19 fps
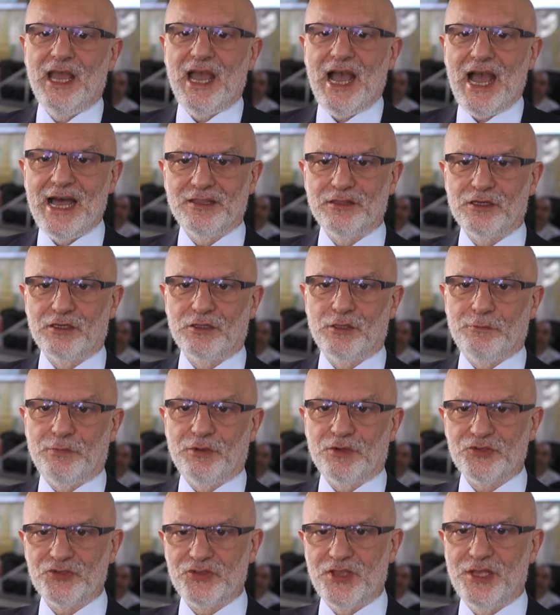one hundred
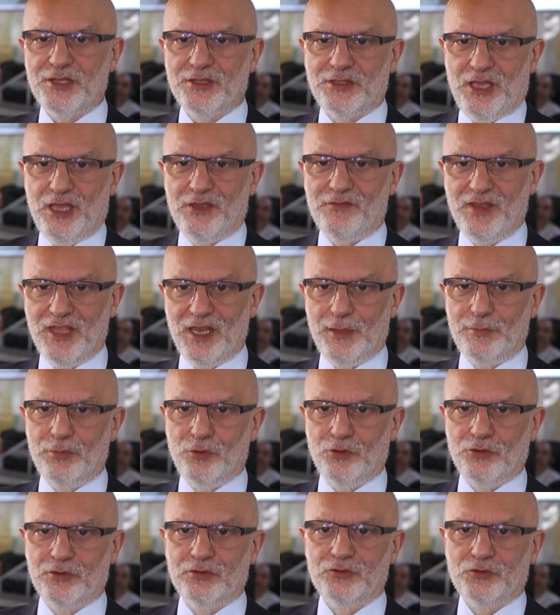percent
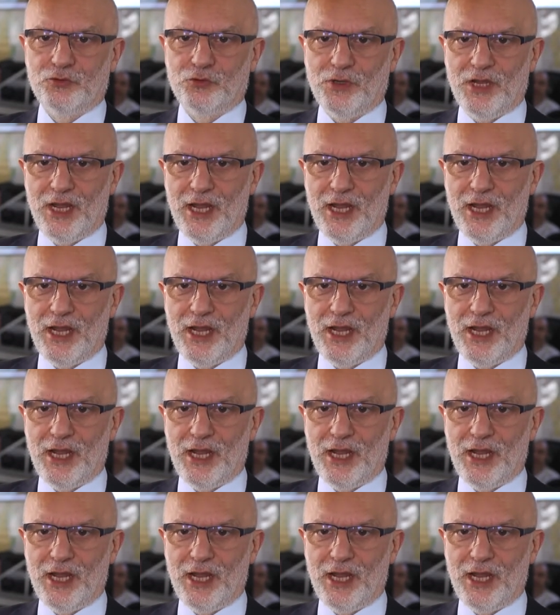available to